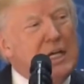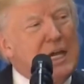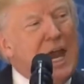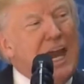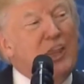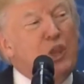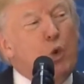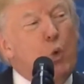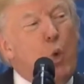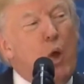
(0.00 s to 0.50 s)

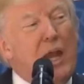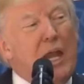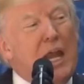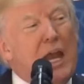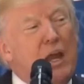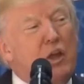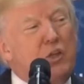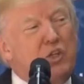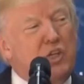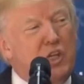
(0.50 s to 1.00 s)
at the White
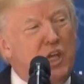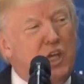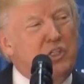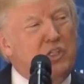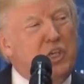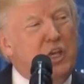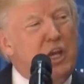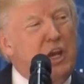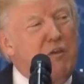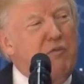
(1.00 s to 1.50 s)
House
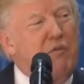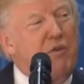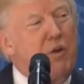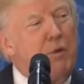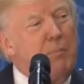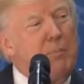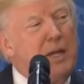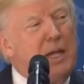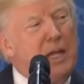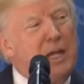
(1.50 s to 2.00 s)
yesterday for a
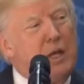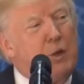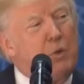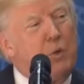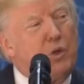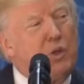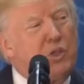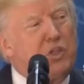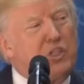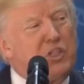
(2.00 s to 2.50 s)
meeting
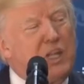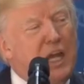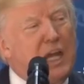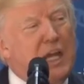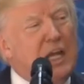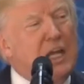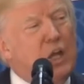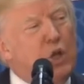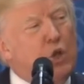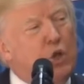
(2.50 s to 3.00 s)
with
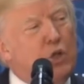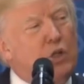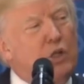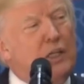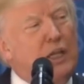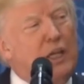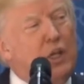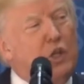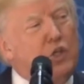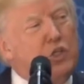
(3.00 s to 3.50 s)
state and local
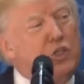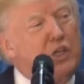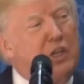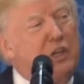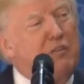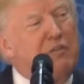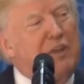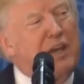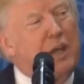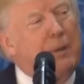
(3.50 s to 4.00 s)
leaders to
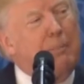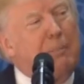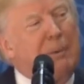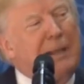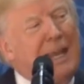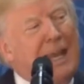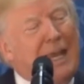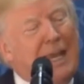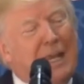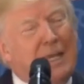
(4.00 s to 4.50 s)
develop
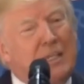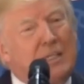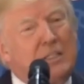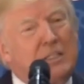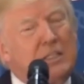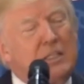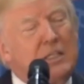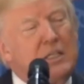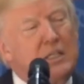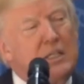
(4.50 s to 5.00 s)

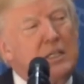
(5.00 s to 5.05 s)
plans